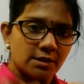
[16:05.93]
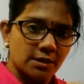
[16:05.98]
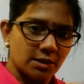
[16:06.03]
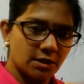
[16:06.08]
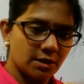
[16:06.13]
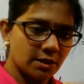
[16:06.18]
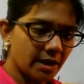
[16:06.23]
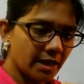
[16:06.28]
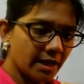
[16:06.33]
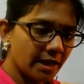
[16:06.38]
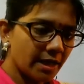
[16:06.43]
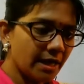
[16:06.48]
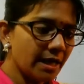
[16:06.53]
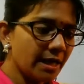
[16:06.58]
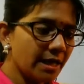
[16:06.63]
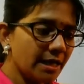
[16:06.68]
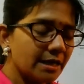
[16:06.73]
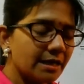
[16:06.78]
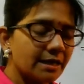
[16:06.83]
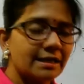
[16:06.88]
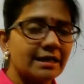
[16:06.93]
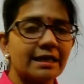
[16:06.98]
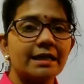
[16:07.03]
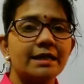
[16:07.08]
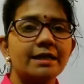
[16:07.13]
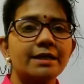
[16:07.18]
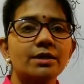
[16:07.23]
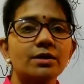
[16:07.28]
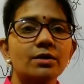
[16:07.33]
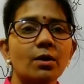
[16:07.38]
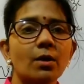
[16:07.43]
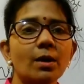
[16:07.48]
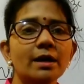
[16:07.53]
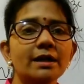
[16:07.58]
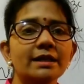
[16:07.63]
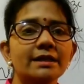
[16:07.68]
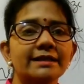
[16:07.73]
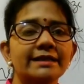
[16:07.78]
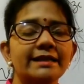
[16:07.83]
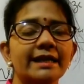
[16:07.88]
they did
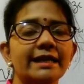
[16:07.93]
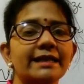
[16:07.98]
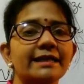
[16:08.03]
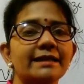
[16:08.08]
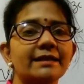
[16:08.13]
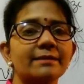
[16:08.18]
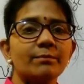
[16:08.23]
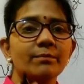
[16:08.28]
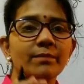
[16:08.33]
not get